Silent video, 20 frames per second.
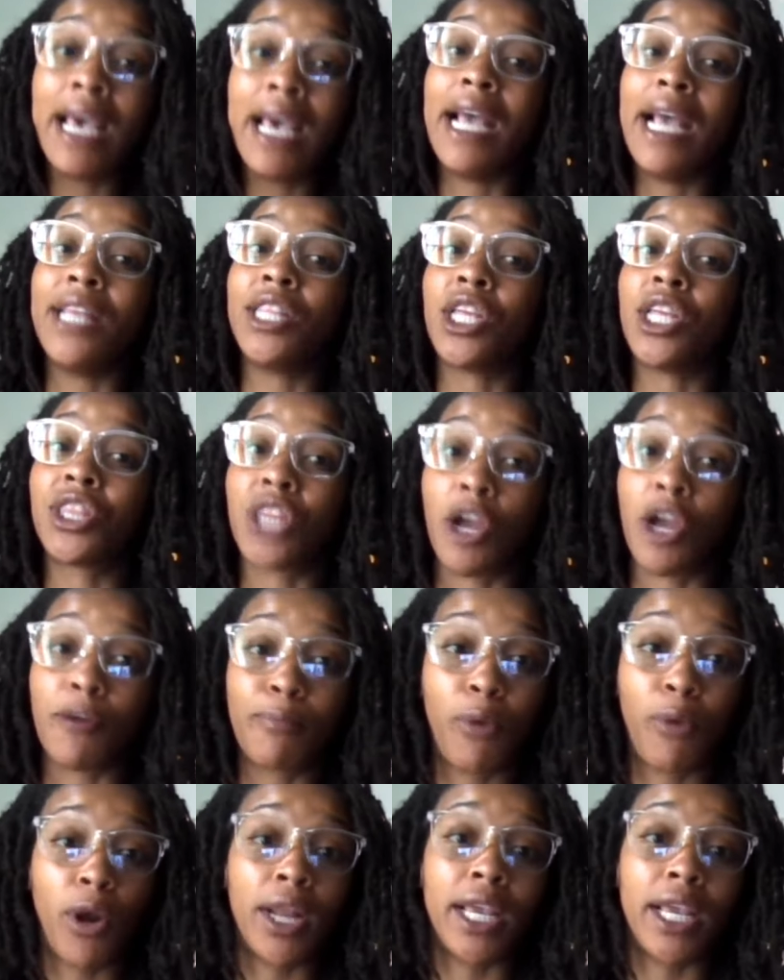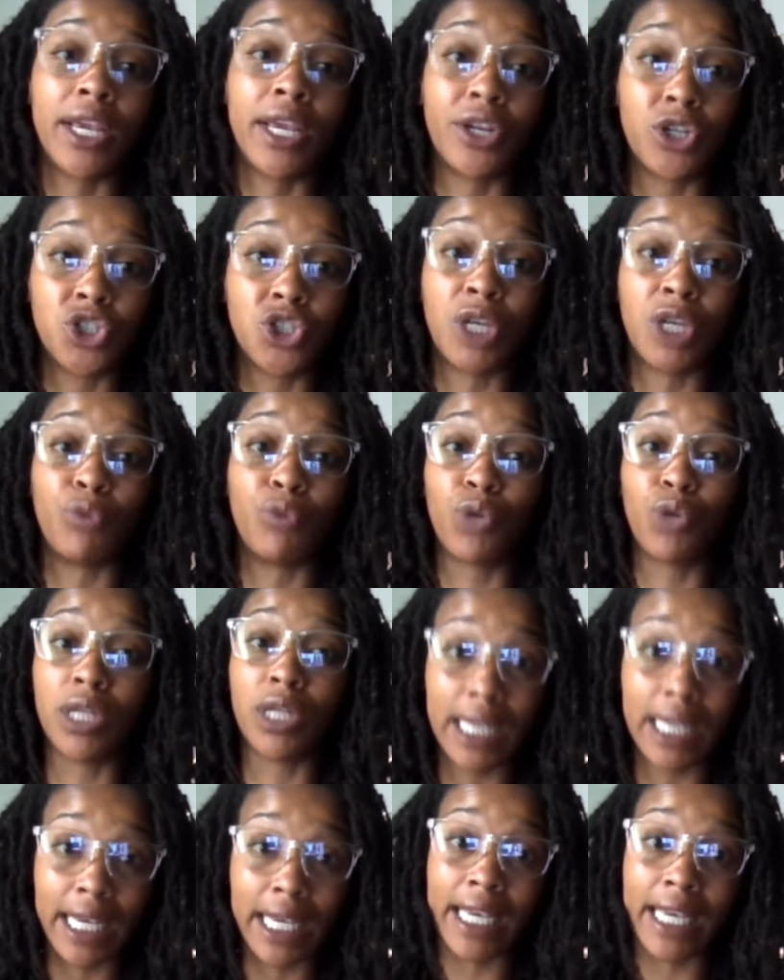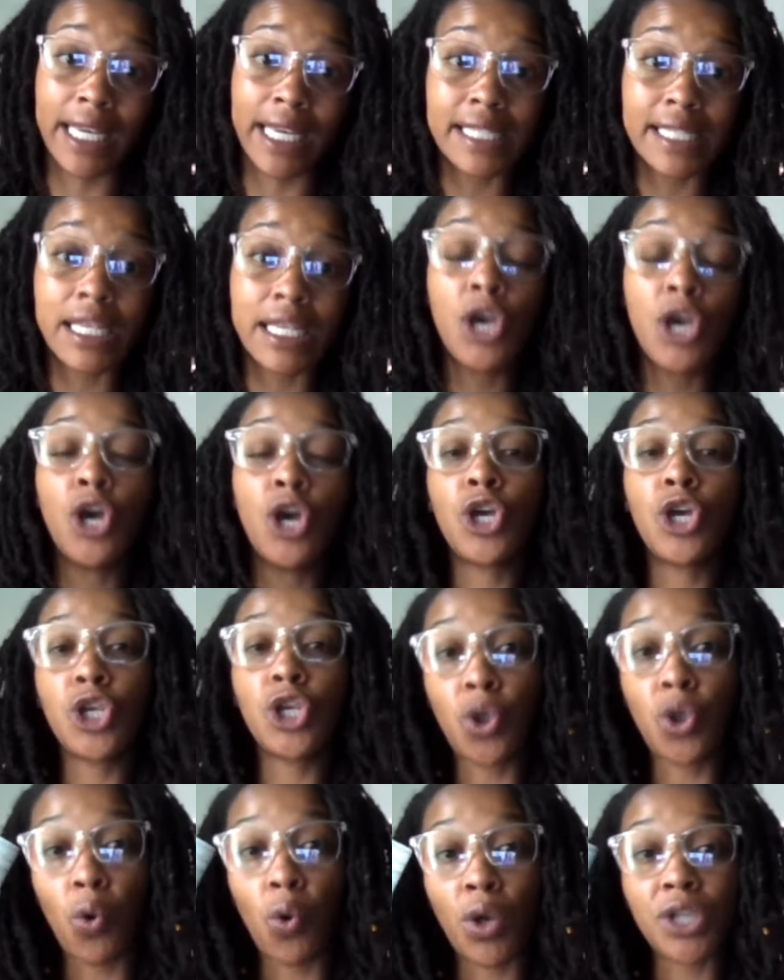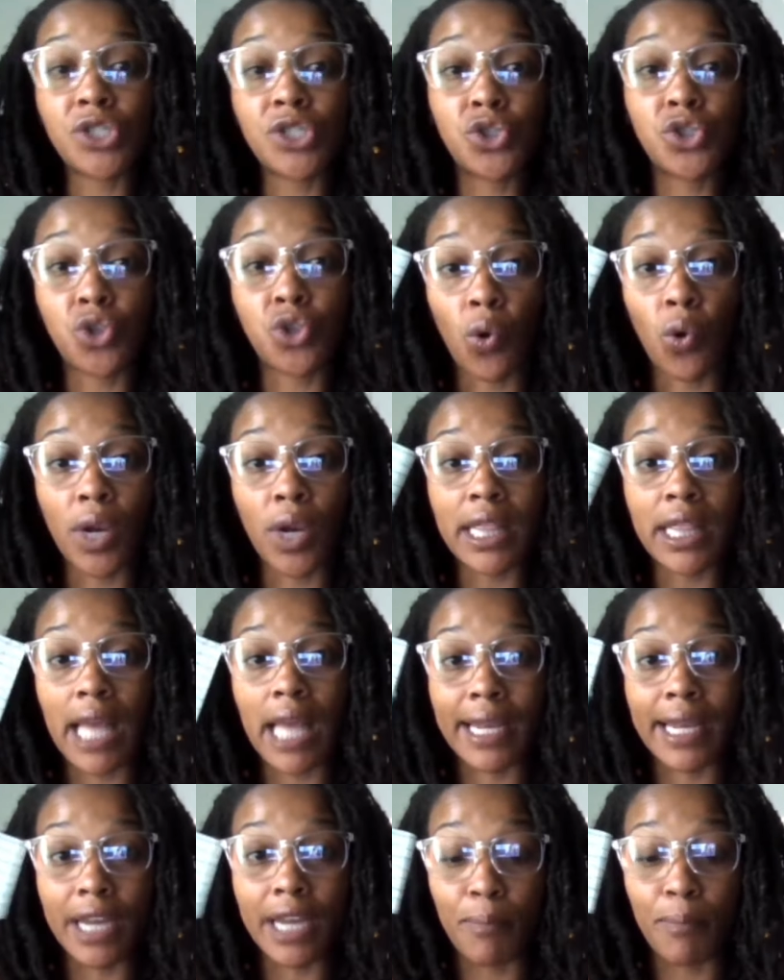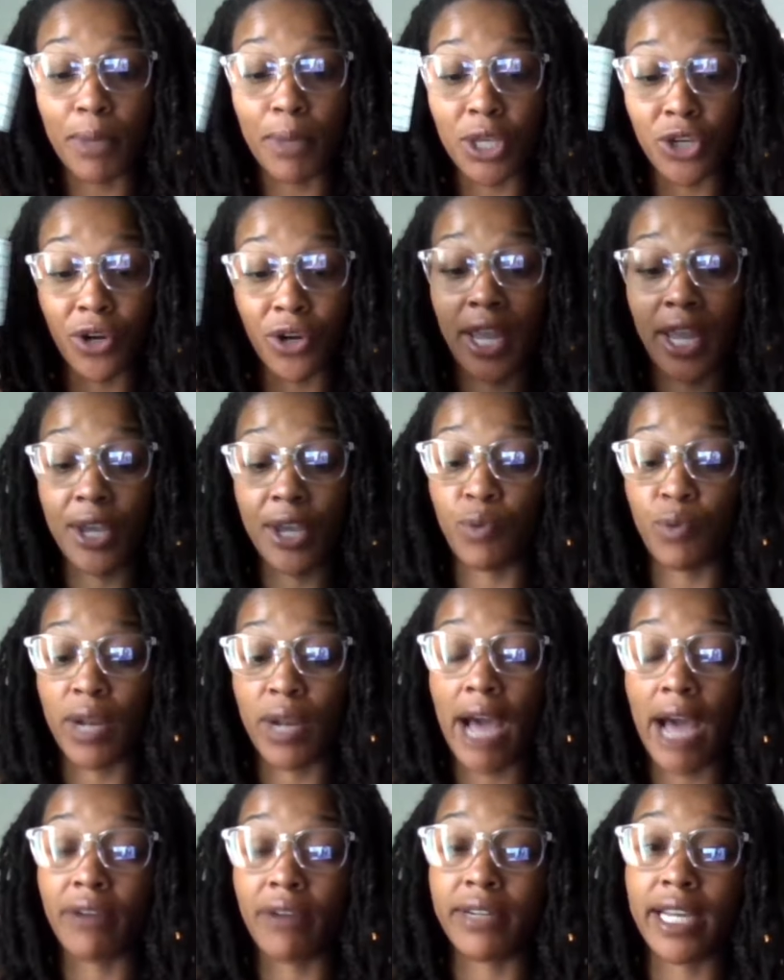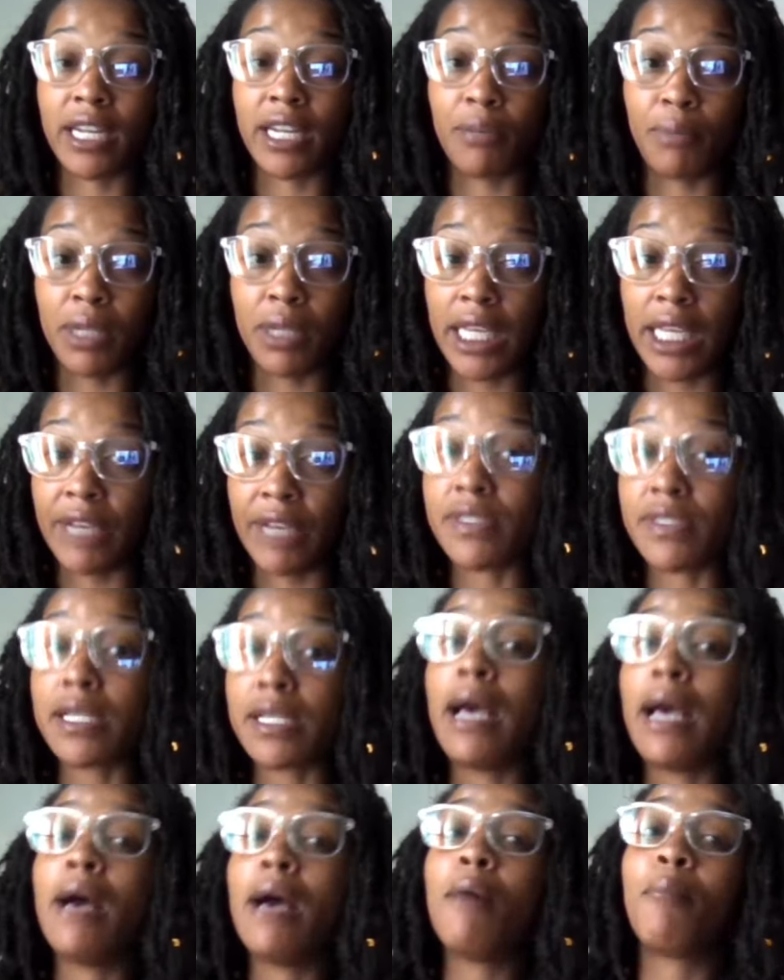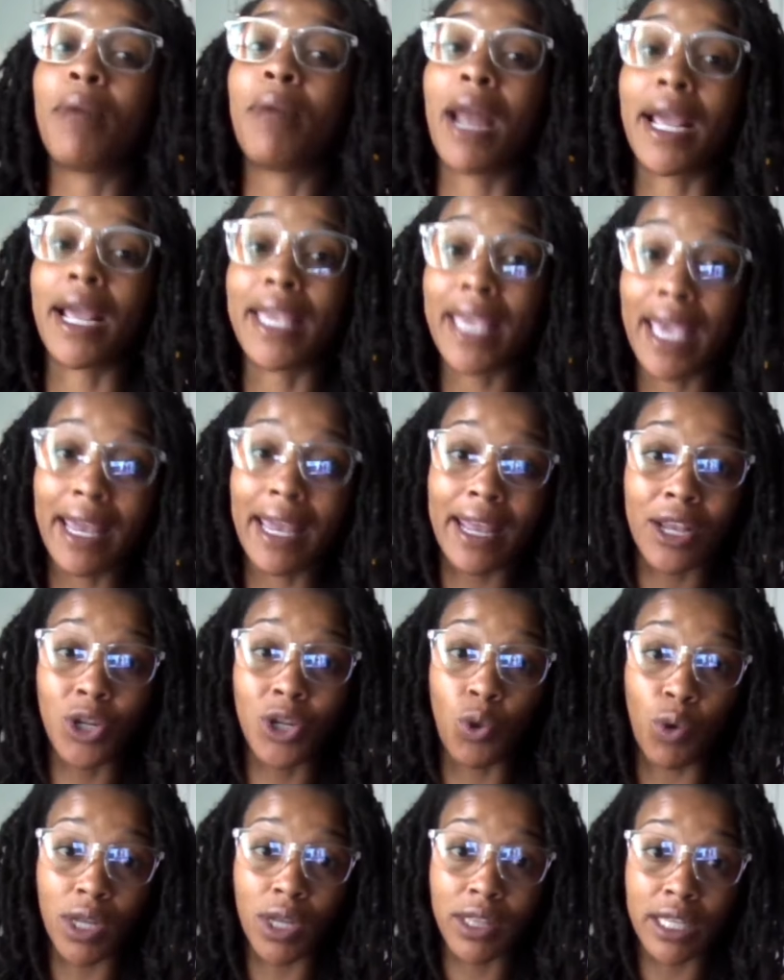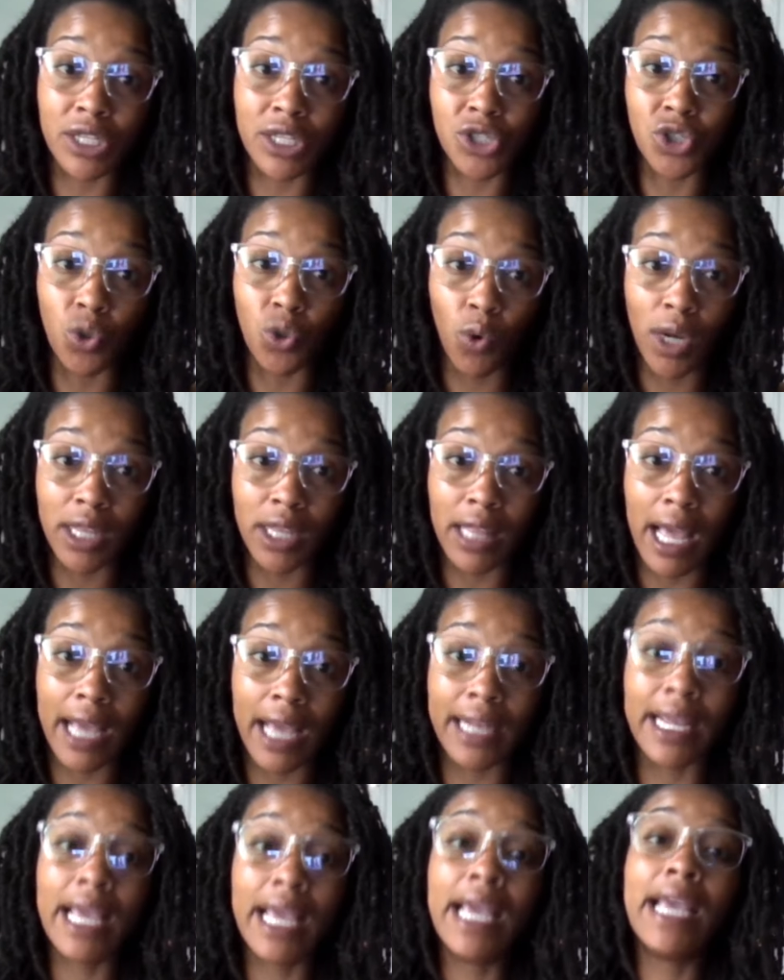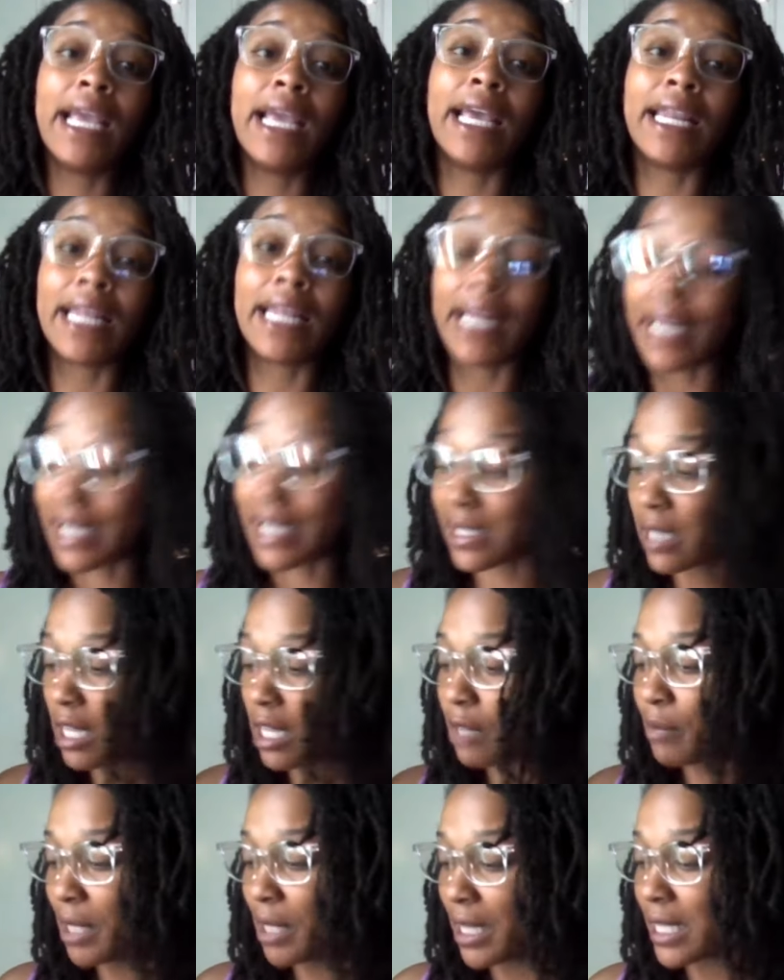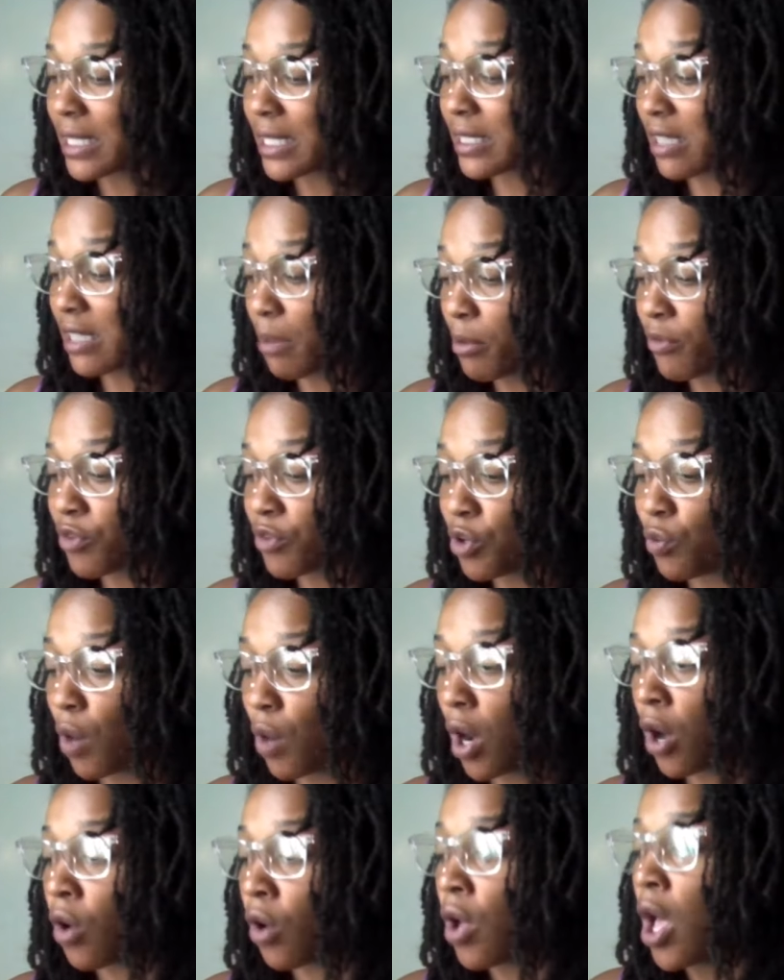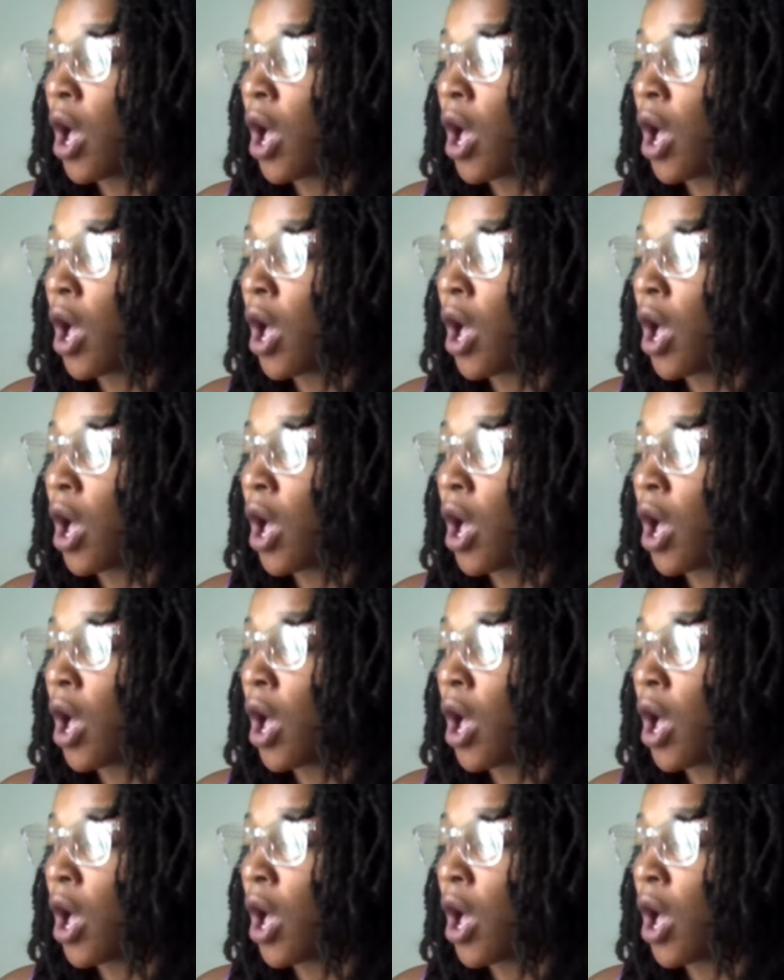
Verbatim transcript: and the third party energy really is your storyline up in your head with outdated beliefs. But I can't ignore this storyline, and it is telling me that some of you all